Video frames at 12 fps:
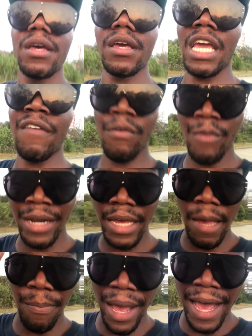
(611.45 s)
Even when it
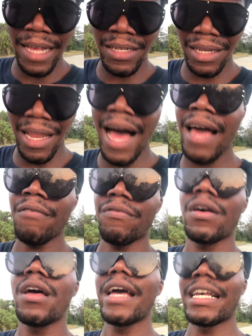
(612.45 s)
appears live,
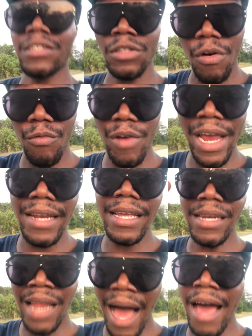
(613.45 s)
it's not really
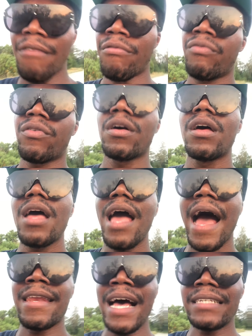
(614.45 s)
live.
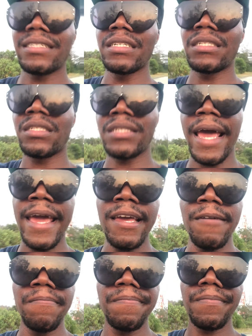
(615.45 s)
And that's the
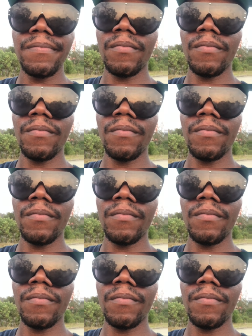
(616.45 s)
same